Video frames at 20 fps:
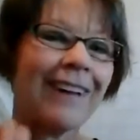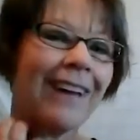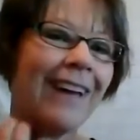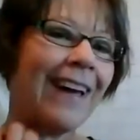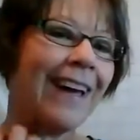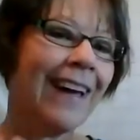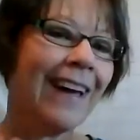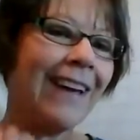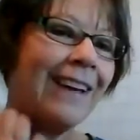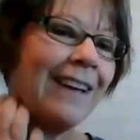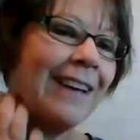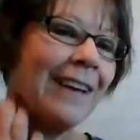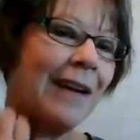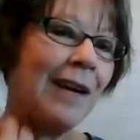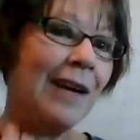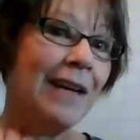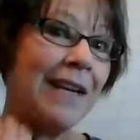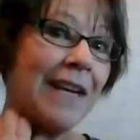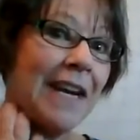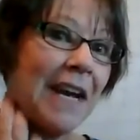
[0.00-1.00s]
Okay,
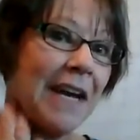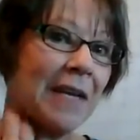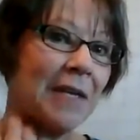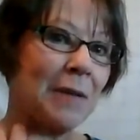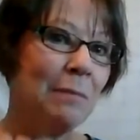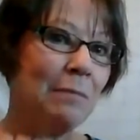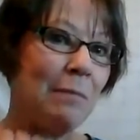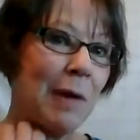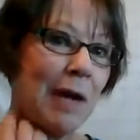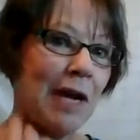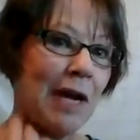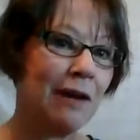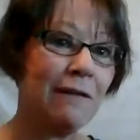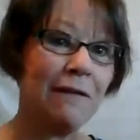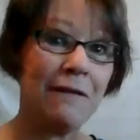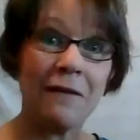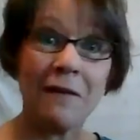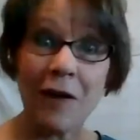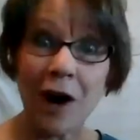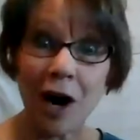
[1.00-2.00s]
nice big
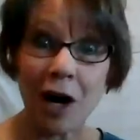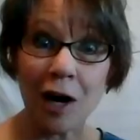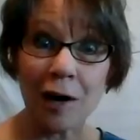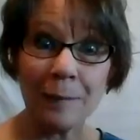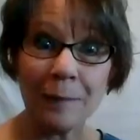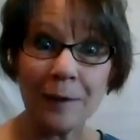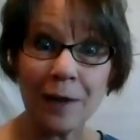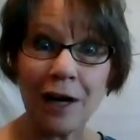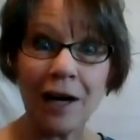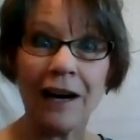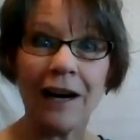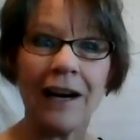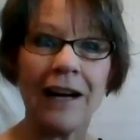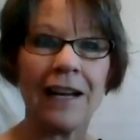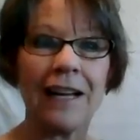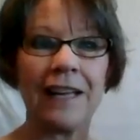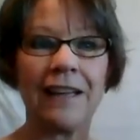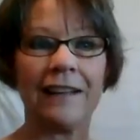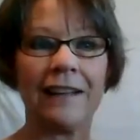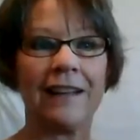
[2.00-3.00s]
farm
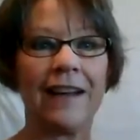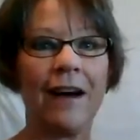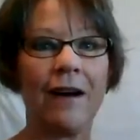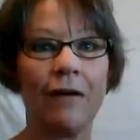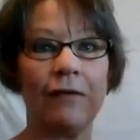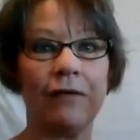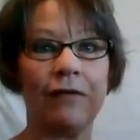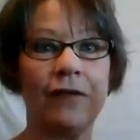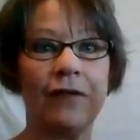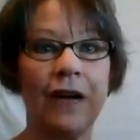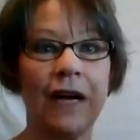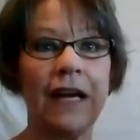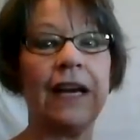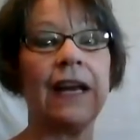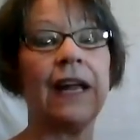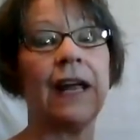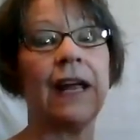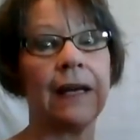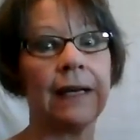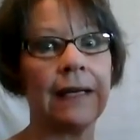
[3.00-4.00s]
dog. How
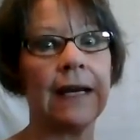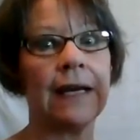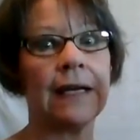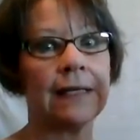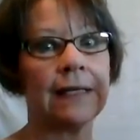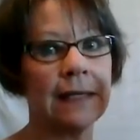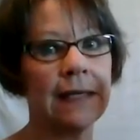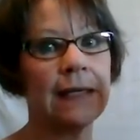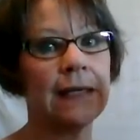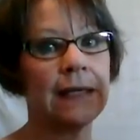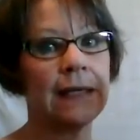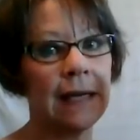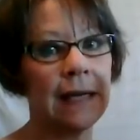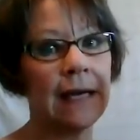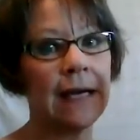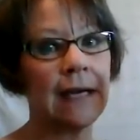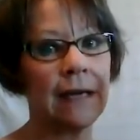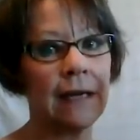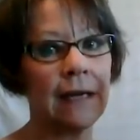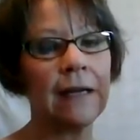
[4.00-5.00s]
fun. And yes,
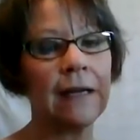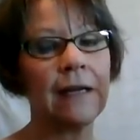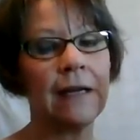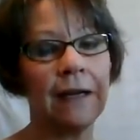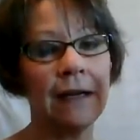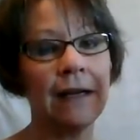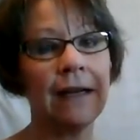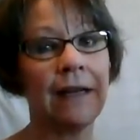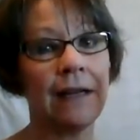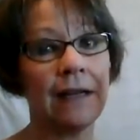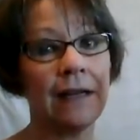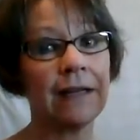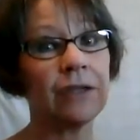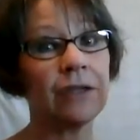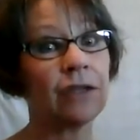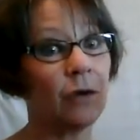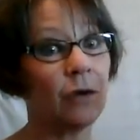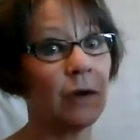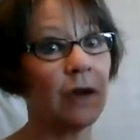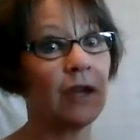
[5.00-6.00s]
indeed, he
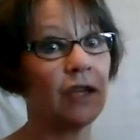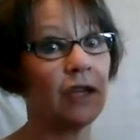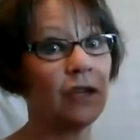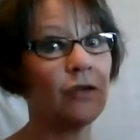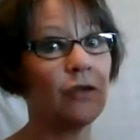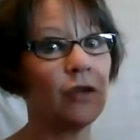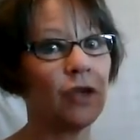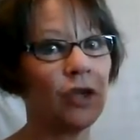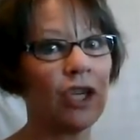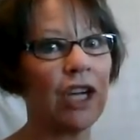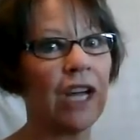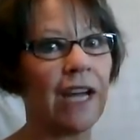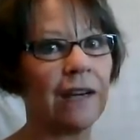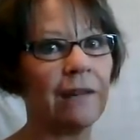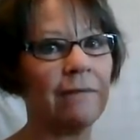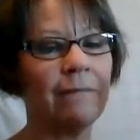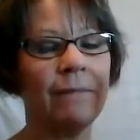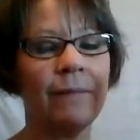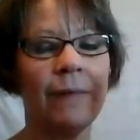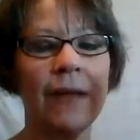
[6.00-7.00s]
is going to shed.
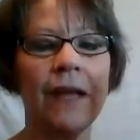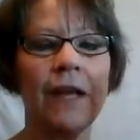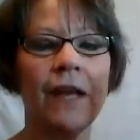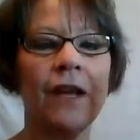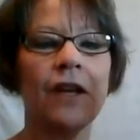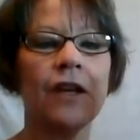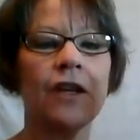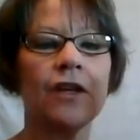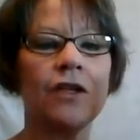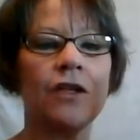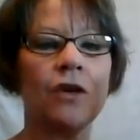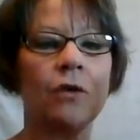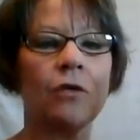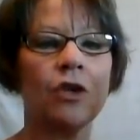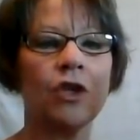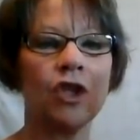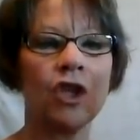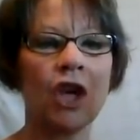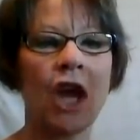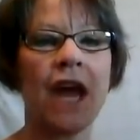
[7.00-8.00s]
So
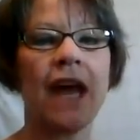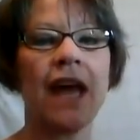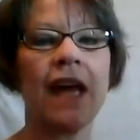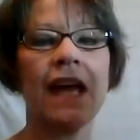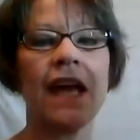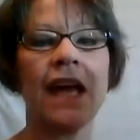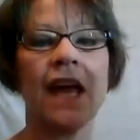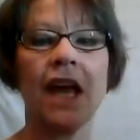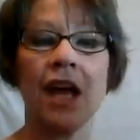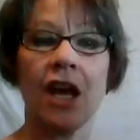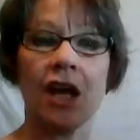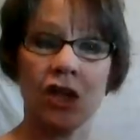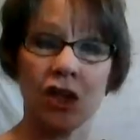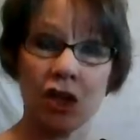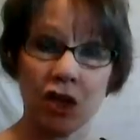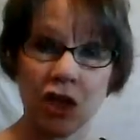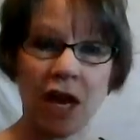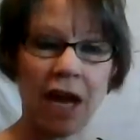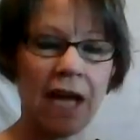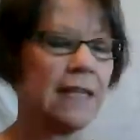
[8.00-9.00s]
Shag
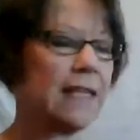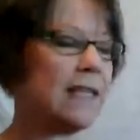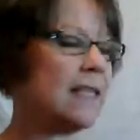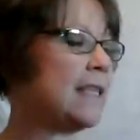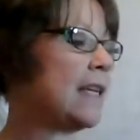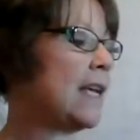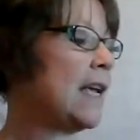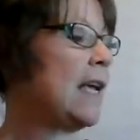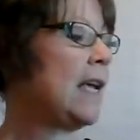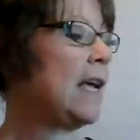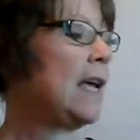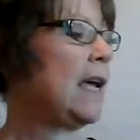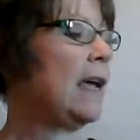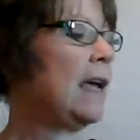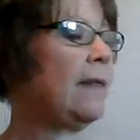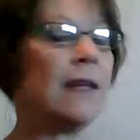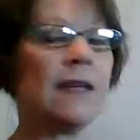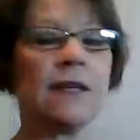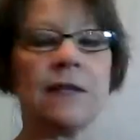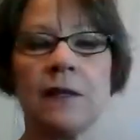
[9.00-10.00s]
Sheds,
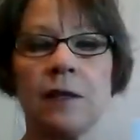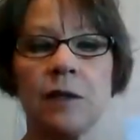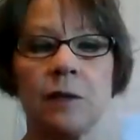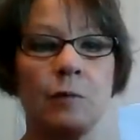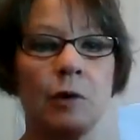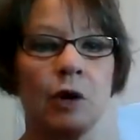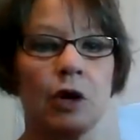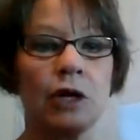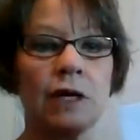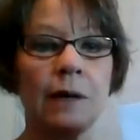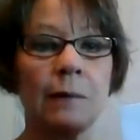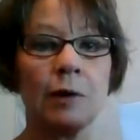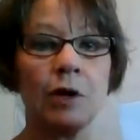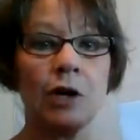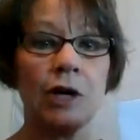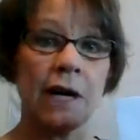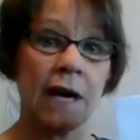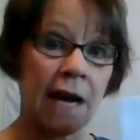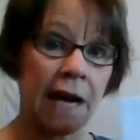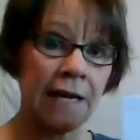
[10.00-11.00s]
and this is book number
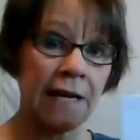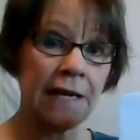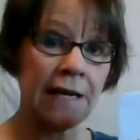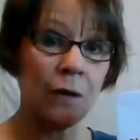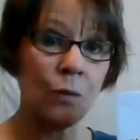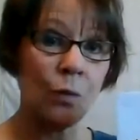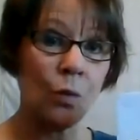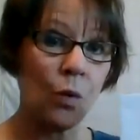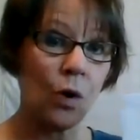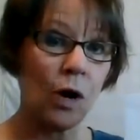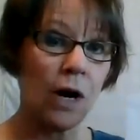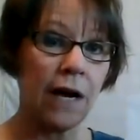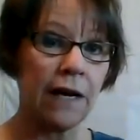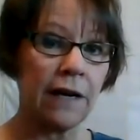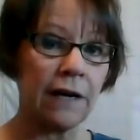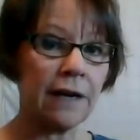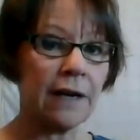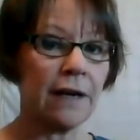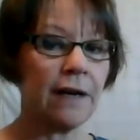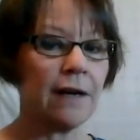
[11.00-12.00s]

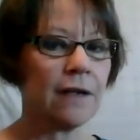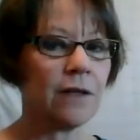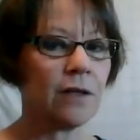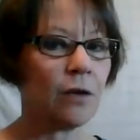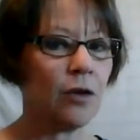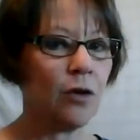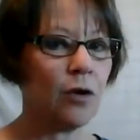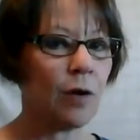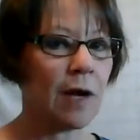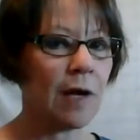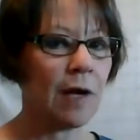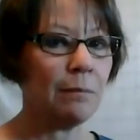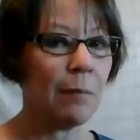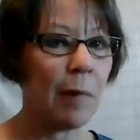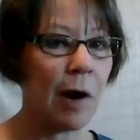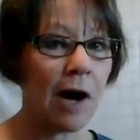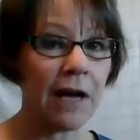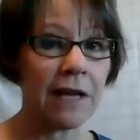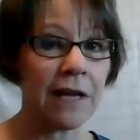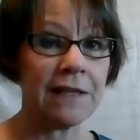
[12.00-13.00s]
91. So you can
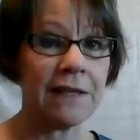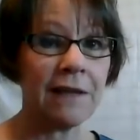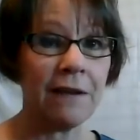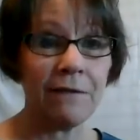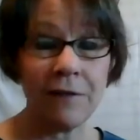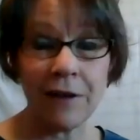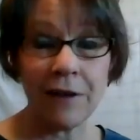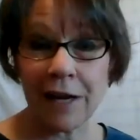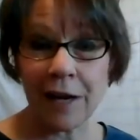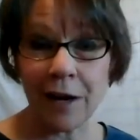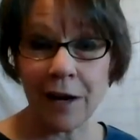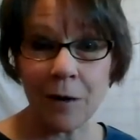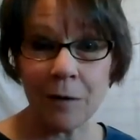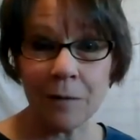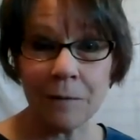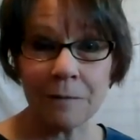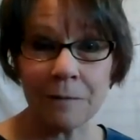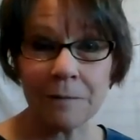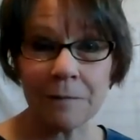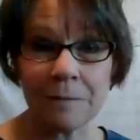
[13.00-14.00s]
pause the
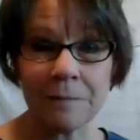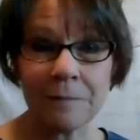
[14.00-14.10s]
video